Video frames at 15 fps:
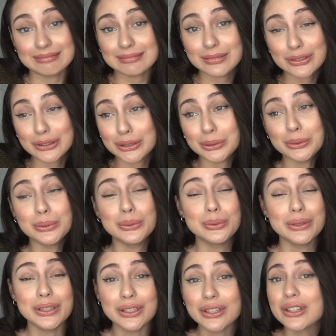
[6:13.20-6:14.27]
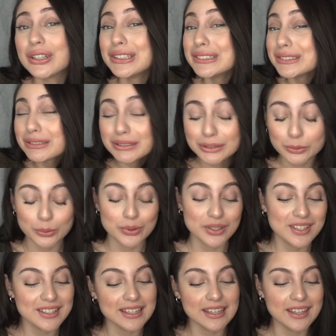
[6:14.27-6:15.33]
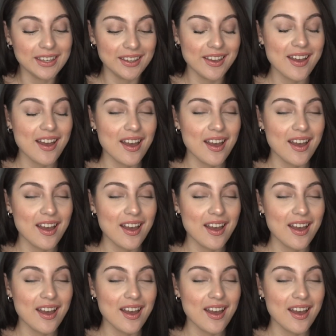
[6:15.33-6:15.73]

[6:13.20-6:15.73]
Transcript: 2 years. We'll see.